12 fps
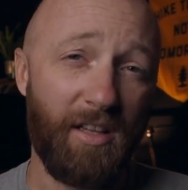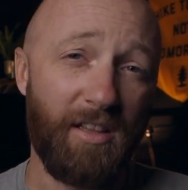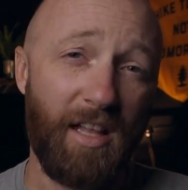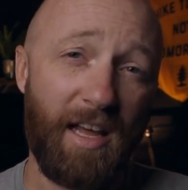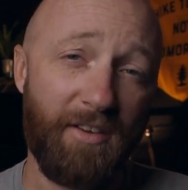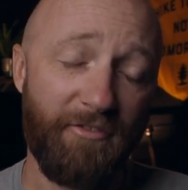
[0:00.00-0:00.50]

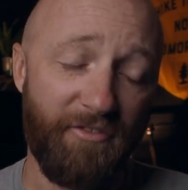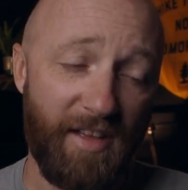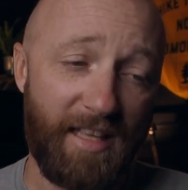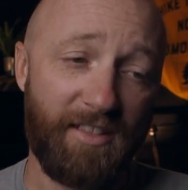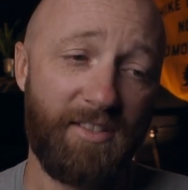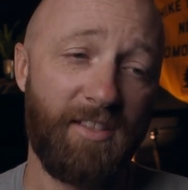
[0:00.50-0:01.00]
lot of
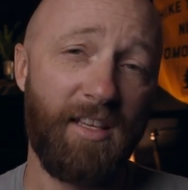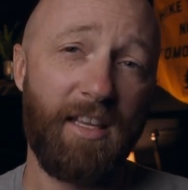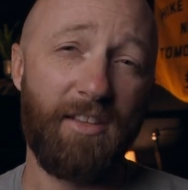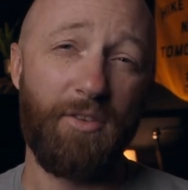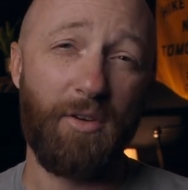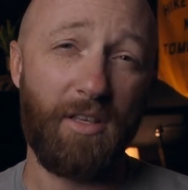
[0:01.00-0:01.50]
vets
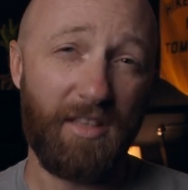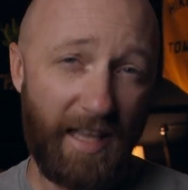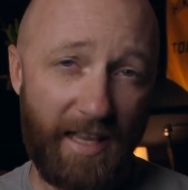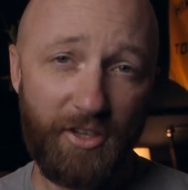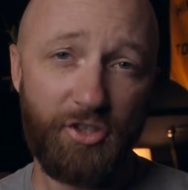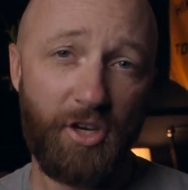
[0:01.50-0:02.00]
at their
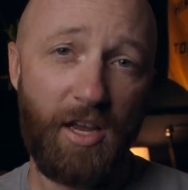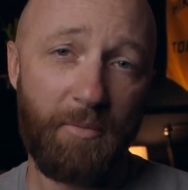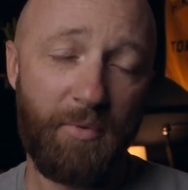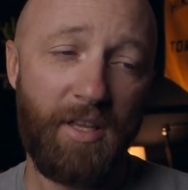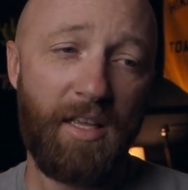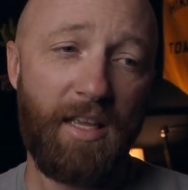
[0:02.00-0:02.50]
Atlanta shop.